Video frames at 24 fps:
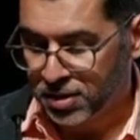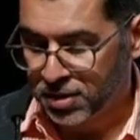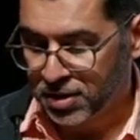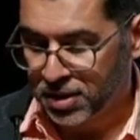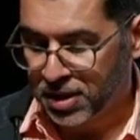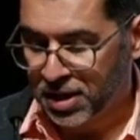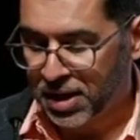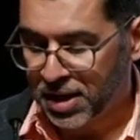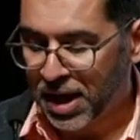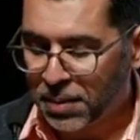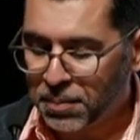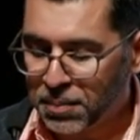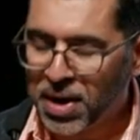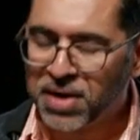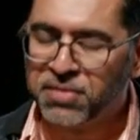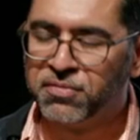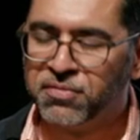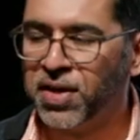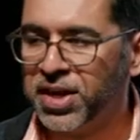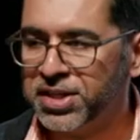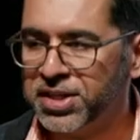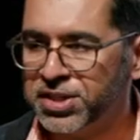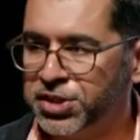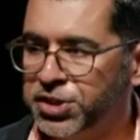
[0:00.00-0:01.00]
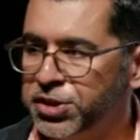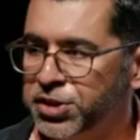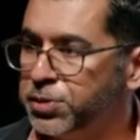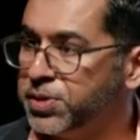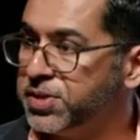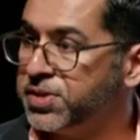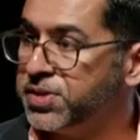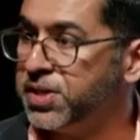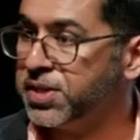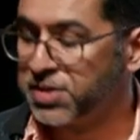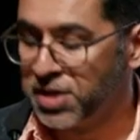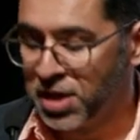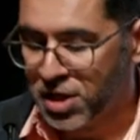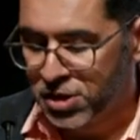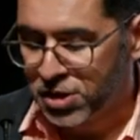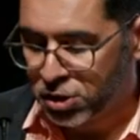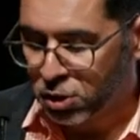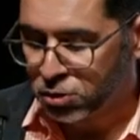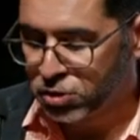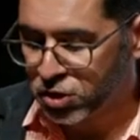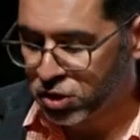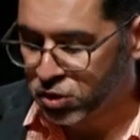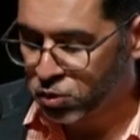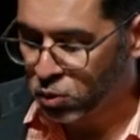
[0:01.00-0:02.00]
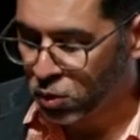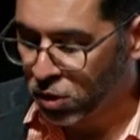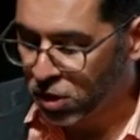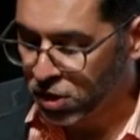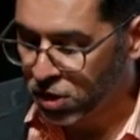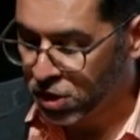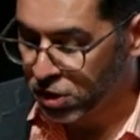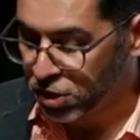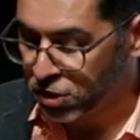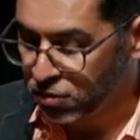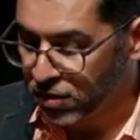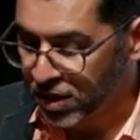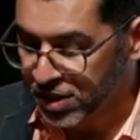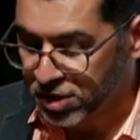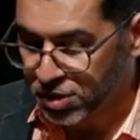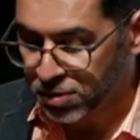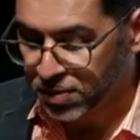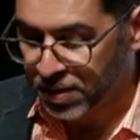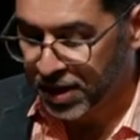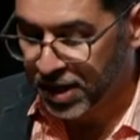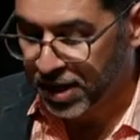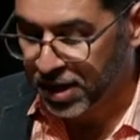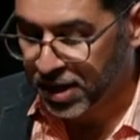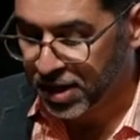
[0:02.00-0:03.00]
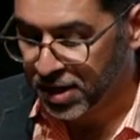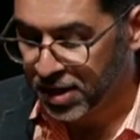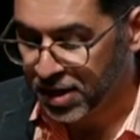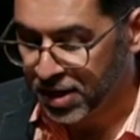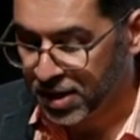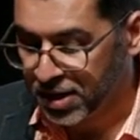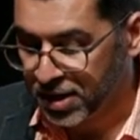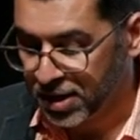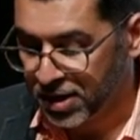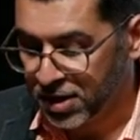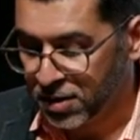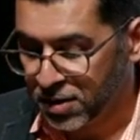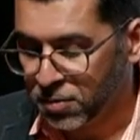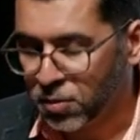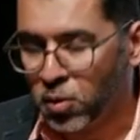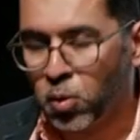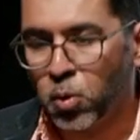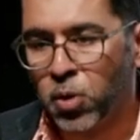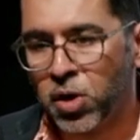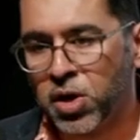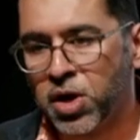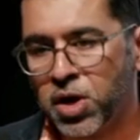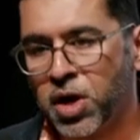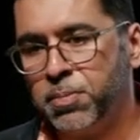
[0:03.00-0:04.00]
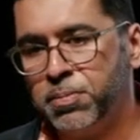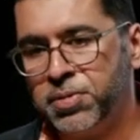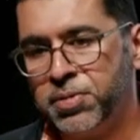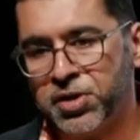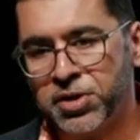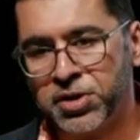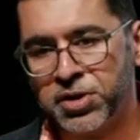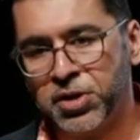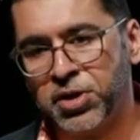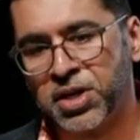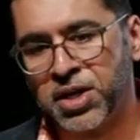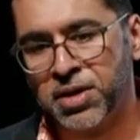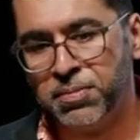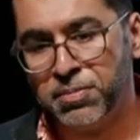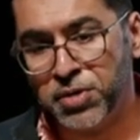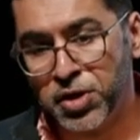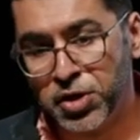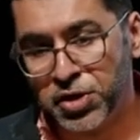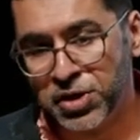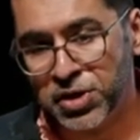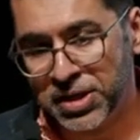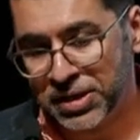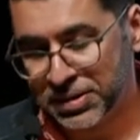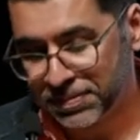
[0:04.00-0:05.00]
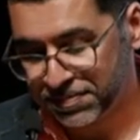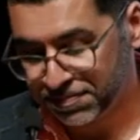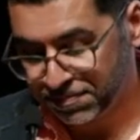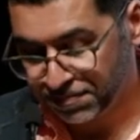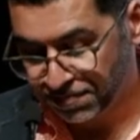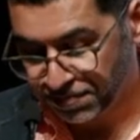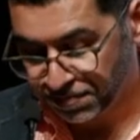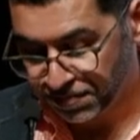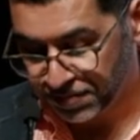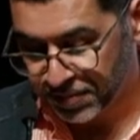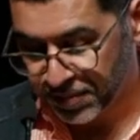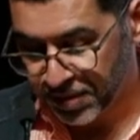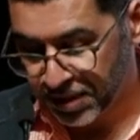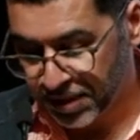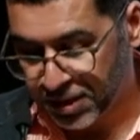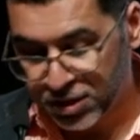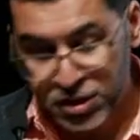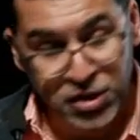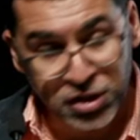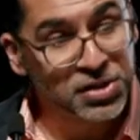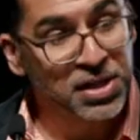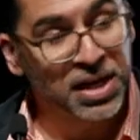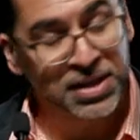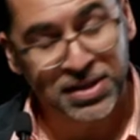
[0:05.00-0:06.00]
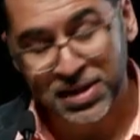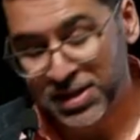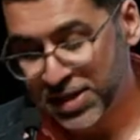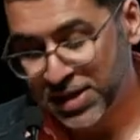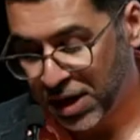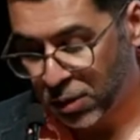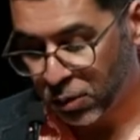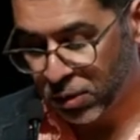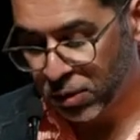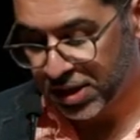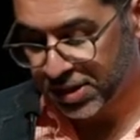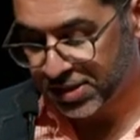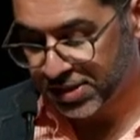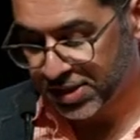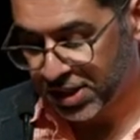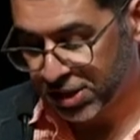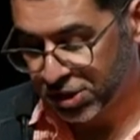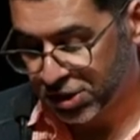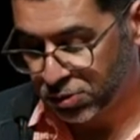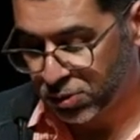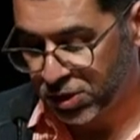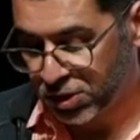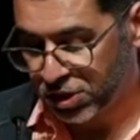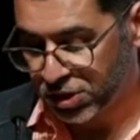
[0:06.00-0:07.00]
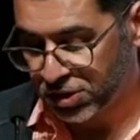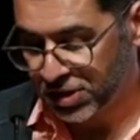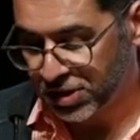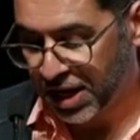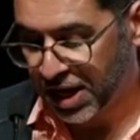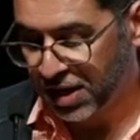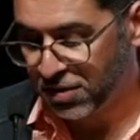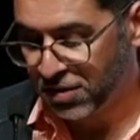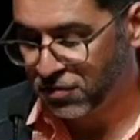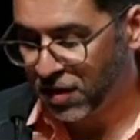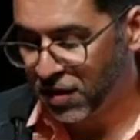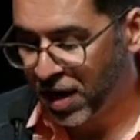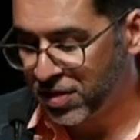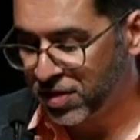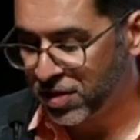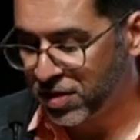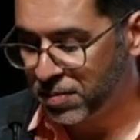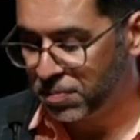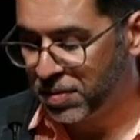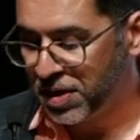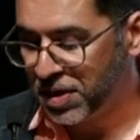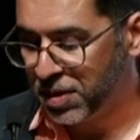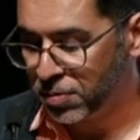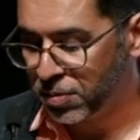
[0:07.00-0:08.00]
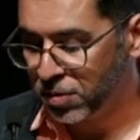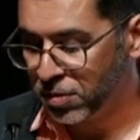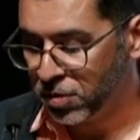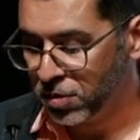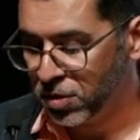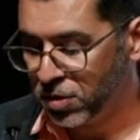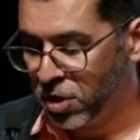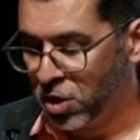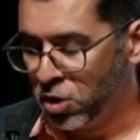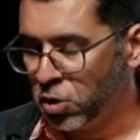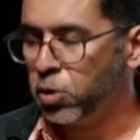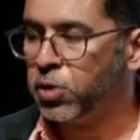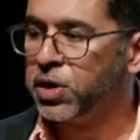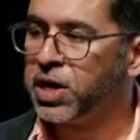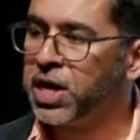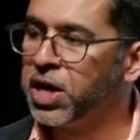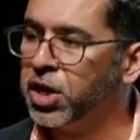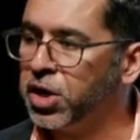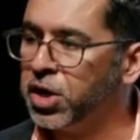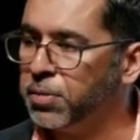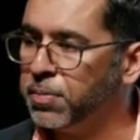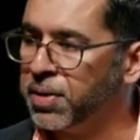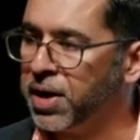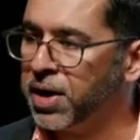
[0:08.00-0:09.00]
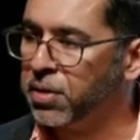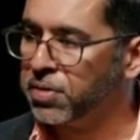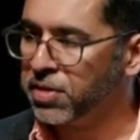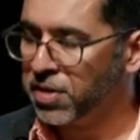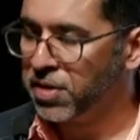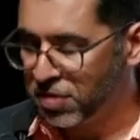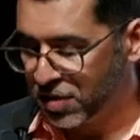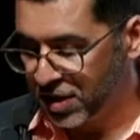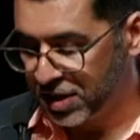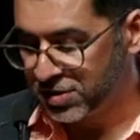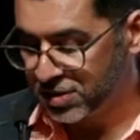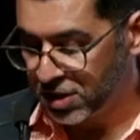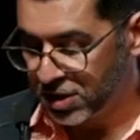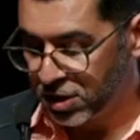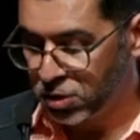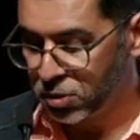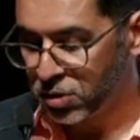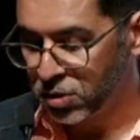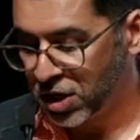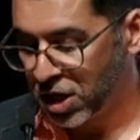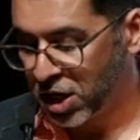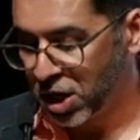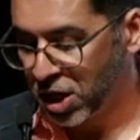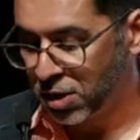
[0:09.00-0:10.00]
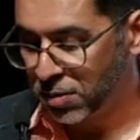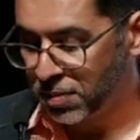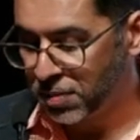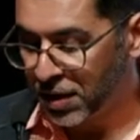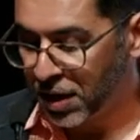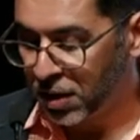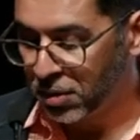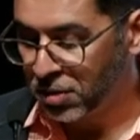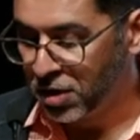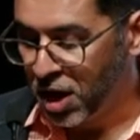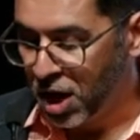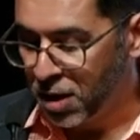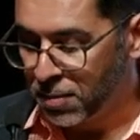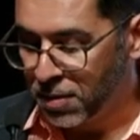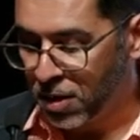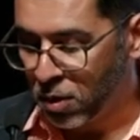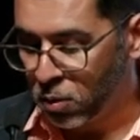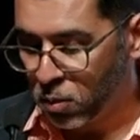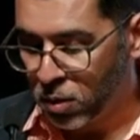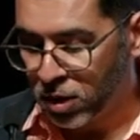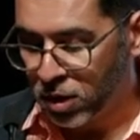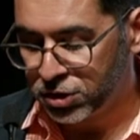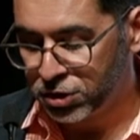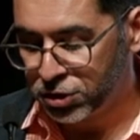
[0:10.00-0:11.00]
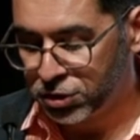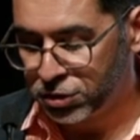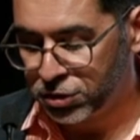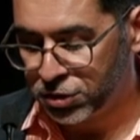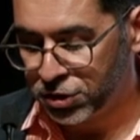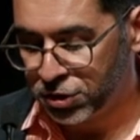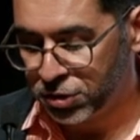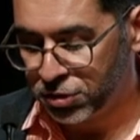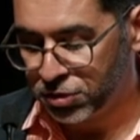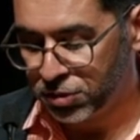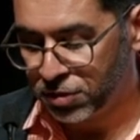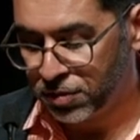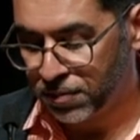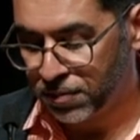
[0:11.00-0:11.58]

And I, my advice to you is this: don't just work on your resume, but work on building your community. Just like the networking session we just had, find the people who care about the things that you care about, about what you do,